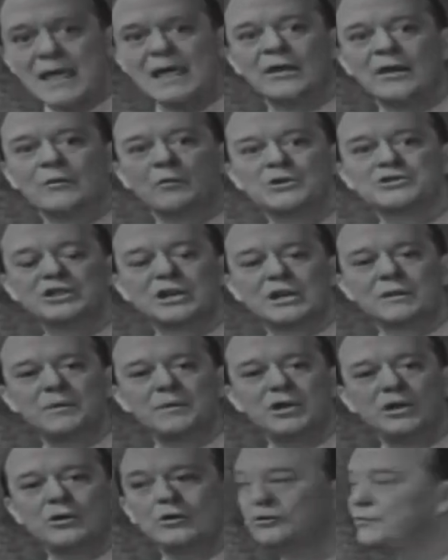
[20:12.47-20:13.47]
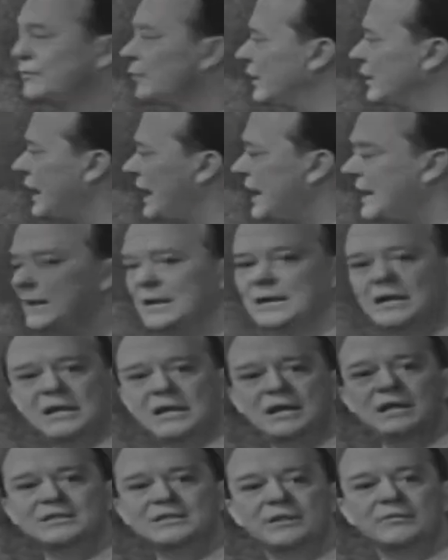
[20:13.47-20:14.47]
In other words, it can be used for
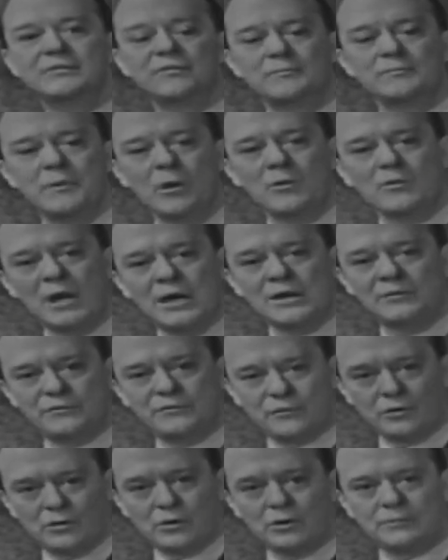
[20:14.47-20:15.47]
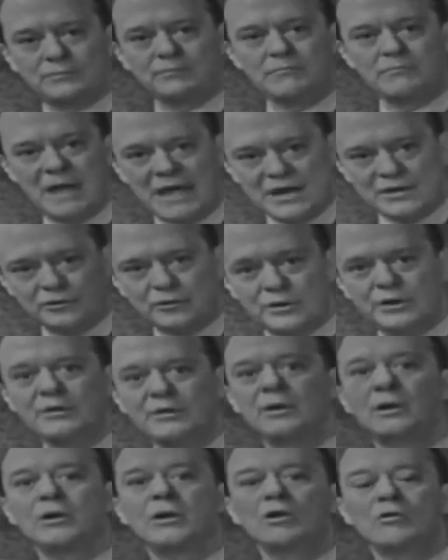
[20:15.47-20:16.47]
Cantonese and for
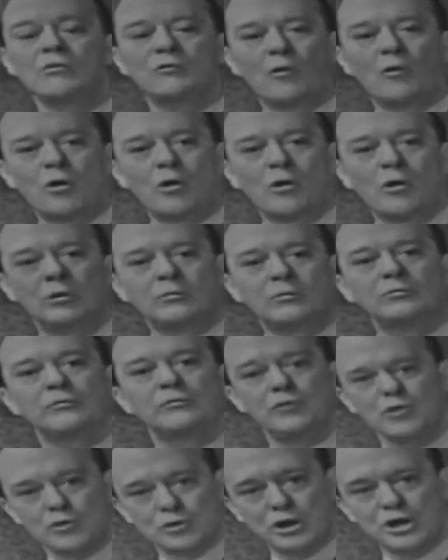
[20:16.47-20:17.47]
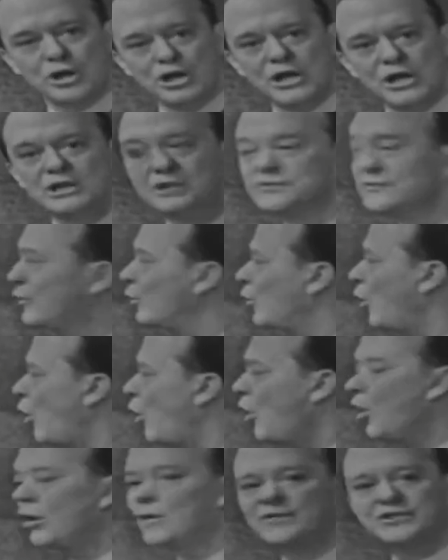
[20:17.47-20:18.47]
Mandarin, for Fukienese, for
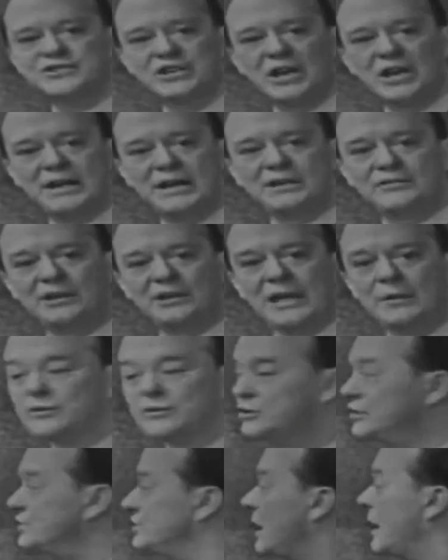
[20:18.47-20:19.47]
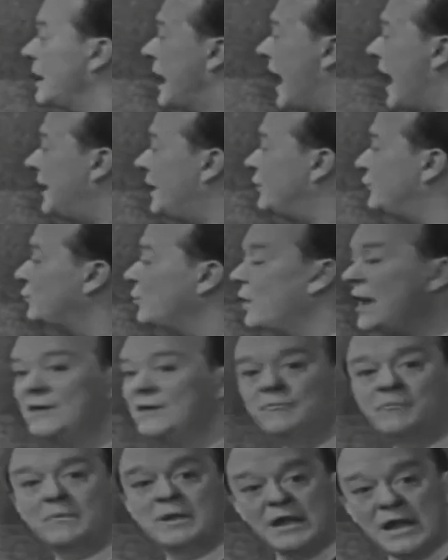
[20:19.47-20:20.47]
all of the Chinese languages. And it's
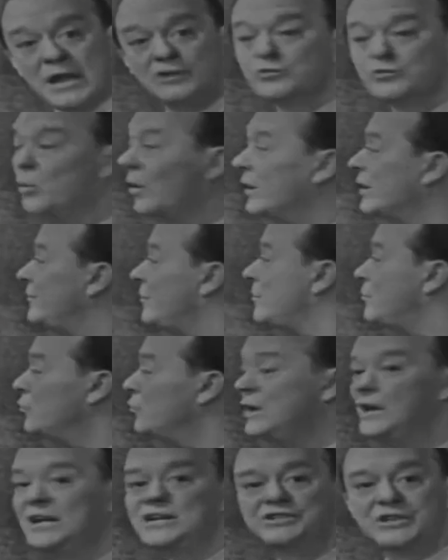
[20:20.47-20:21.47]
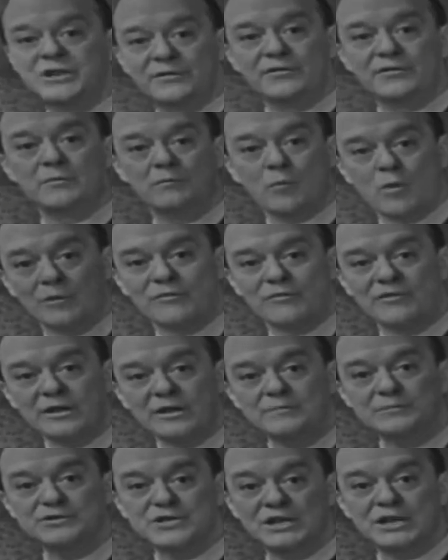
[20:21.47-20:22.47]
read, each one of them reads different
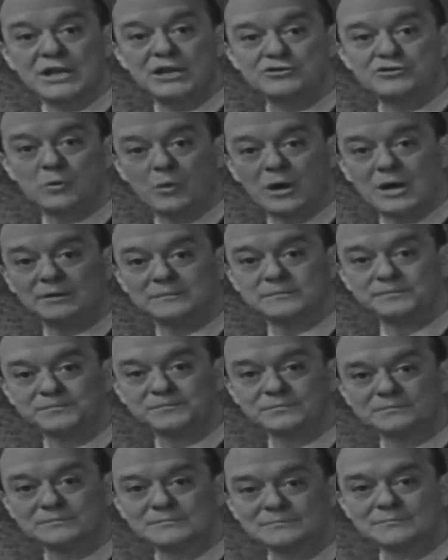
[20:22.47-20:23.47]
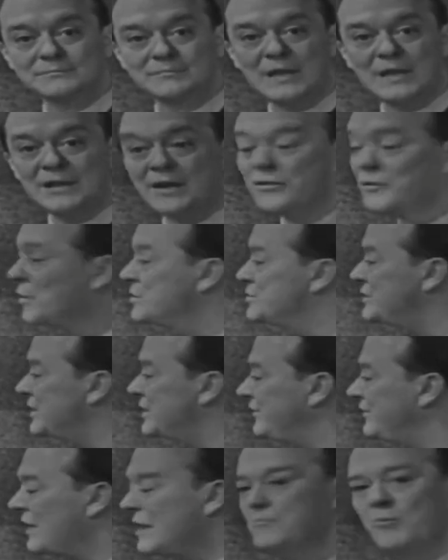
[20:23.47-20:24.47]
morphemes in each one. In other words,
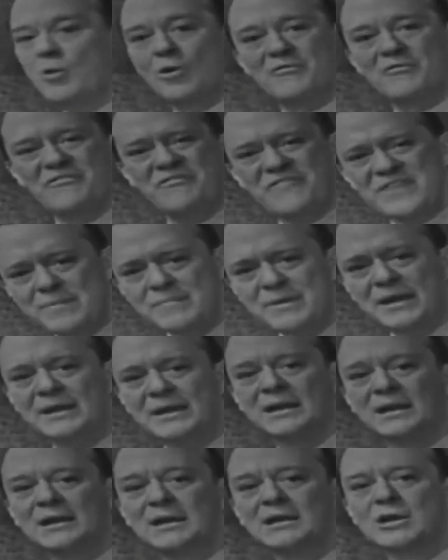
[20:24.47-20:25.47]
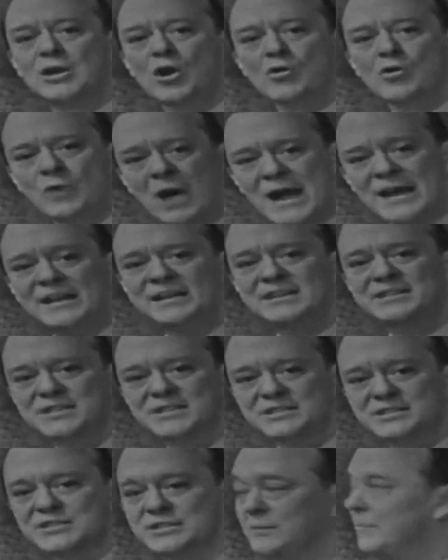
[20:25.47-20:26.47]
it is a morphemic writing
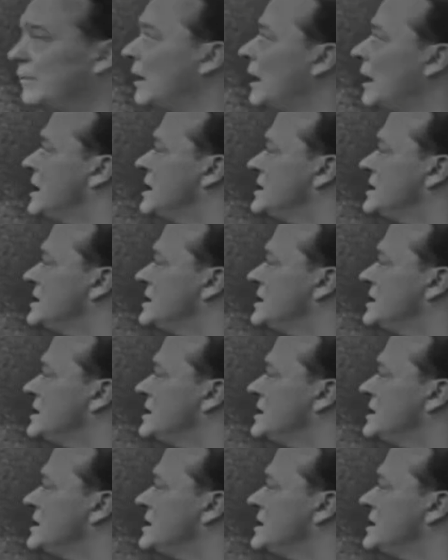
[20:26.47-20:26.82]
system.